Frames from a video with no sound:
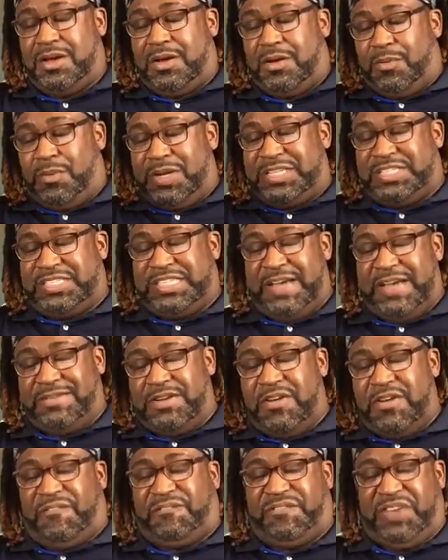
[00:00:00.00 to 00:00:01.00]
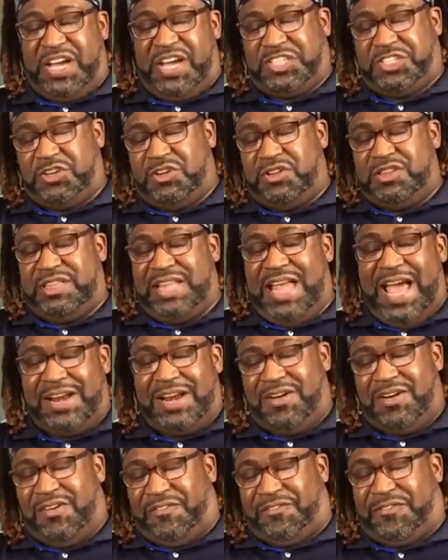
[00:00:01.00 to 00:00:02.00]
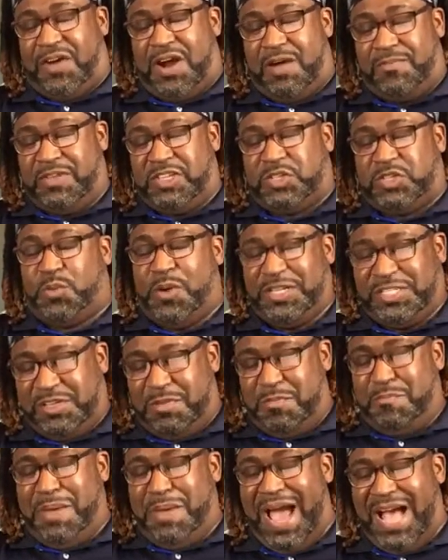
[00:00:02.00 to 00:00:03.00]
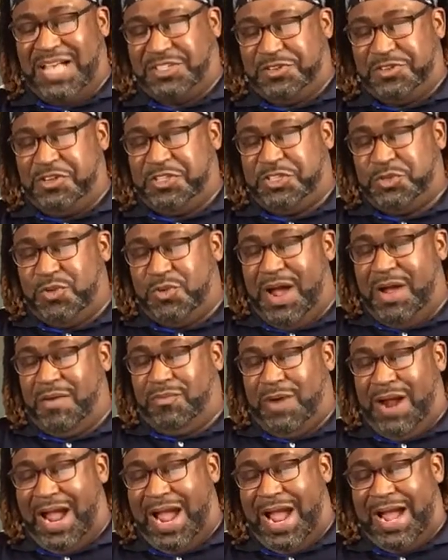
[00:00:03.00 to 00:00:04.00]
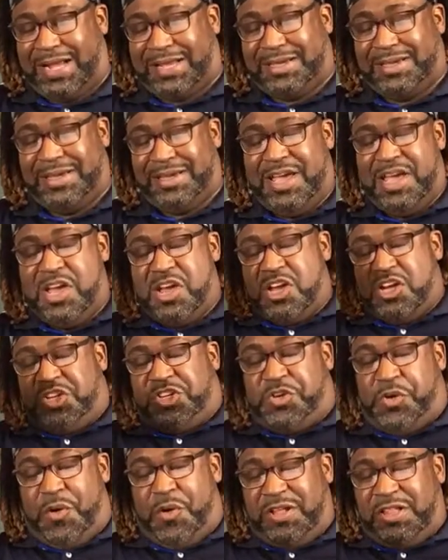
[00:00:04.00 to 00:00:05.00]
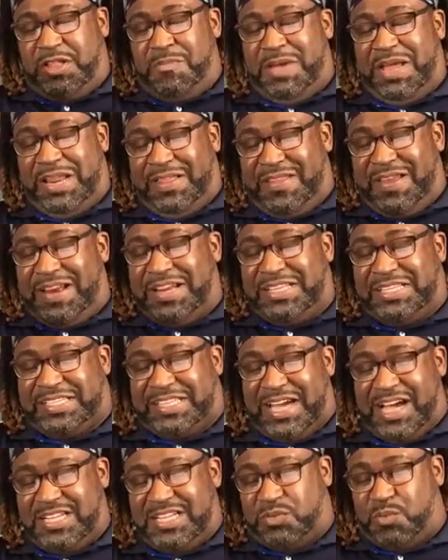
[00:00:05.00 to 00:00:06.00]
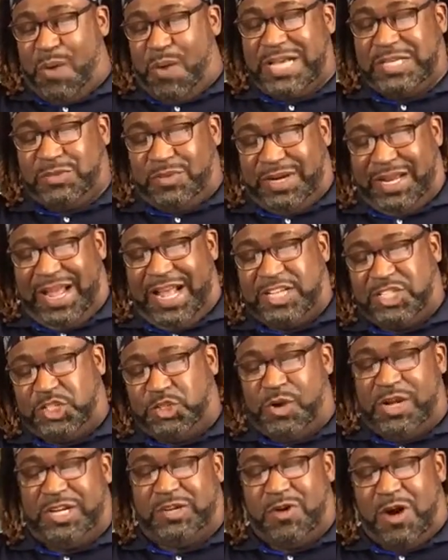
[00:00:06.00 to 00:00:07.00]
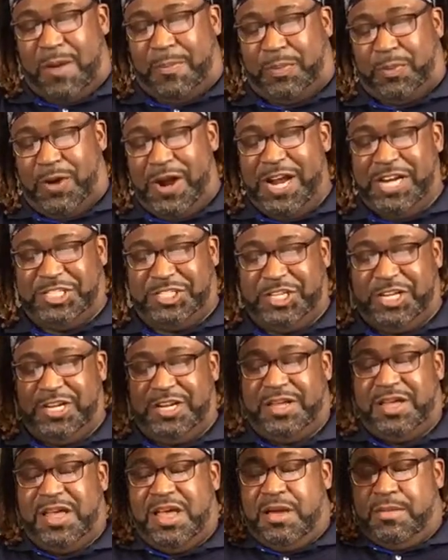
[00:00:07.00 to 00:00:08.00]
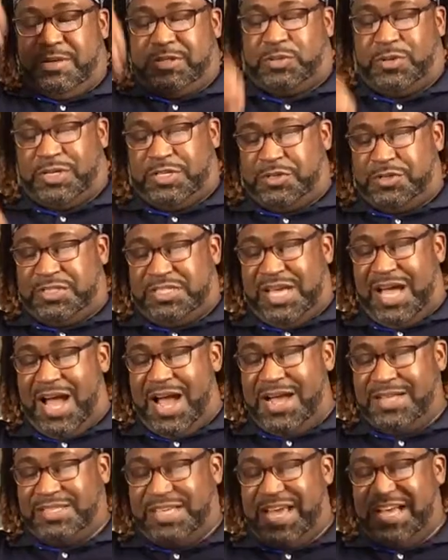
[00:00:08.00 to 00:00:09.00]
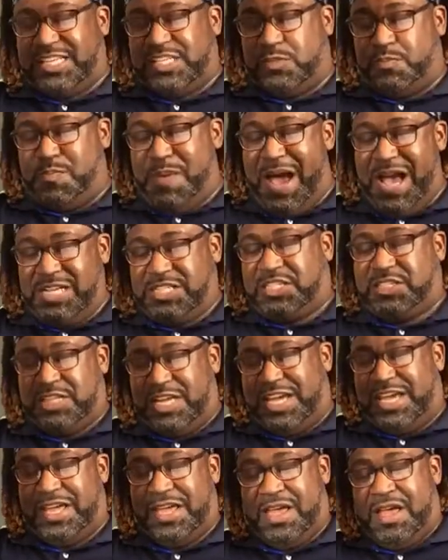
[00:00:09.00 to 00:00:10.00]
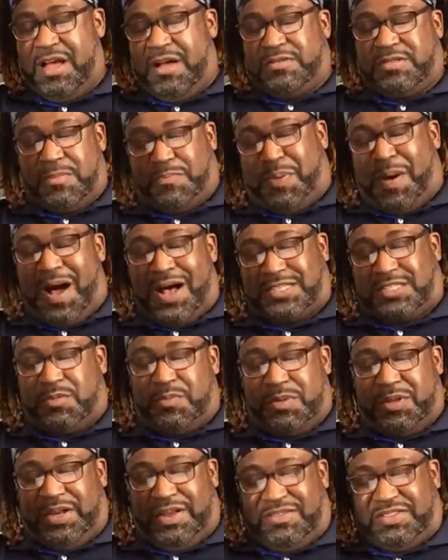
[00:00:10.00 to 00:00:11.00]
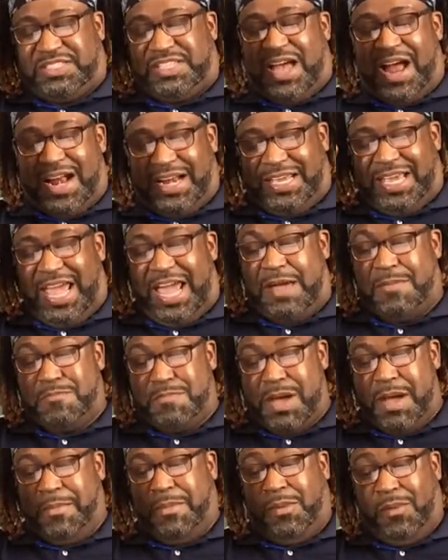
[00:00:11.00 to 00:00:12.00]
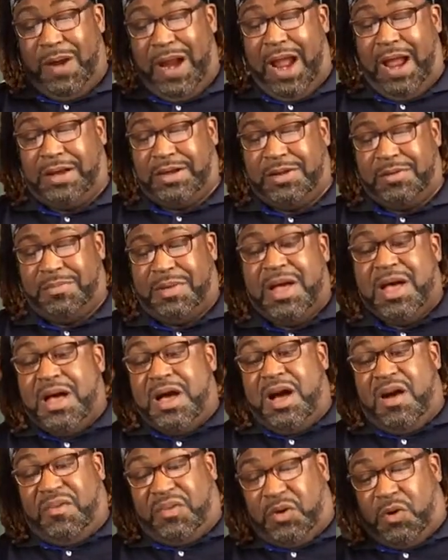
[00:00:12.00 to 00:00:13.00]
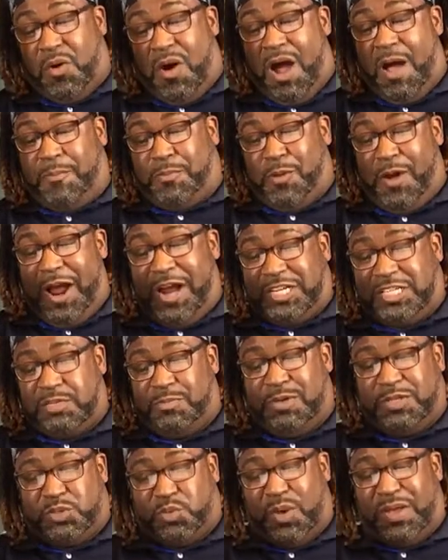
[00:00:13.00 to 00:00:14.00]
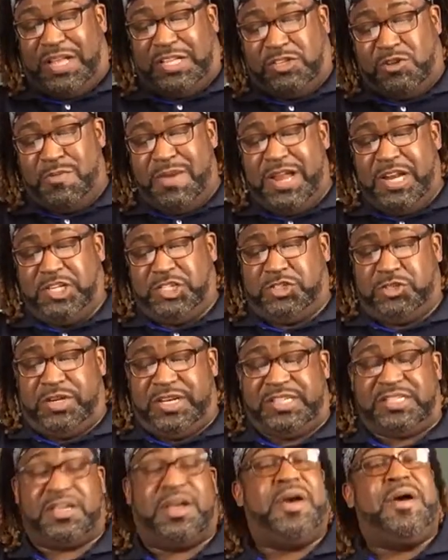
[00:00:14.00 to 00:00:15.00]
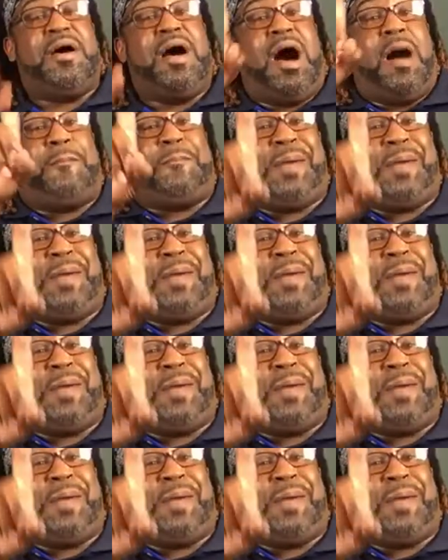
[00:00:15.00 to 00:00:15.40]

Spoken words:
received an official letter from the Swiss ambassador to Iraq. During the meeting, they discussed ways to enhance joint cooperation between two sides, especially the possibility of signing a memorandum of cooperation between the two ministries. A